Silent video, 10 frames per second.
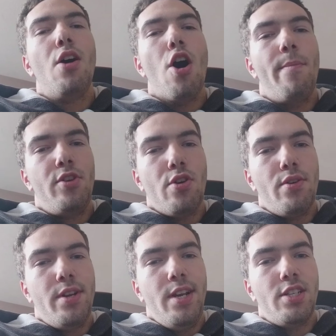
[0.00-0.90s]
I'll be
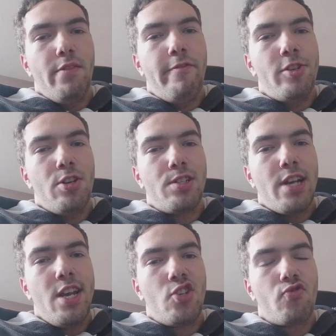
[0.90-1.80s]
doing these um, videos
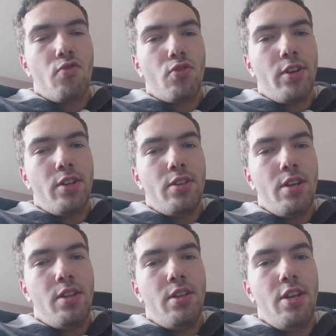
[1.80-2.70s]
later on in,
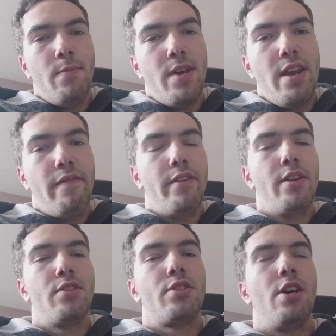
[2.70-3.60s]
in the um,
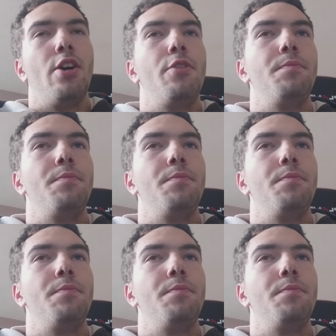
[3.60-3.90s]
evening, so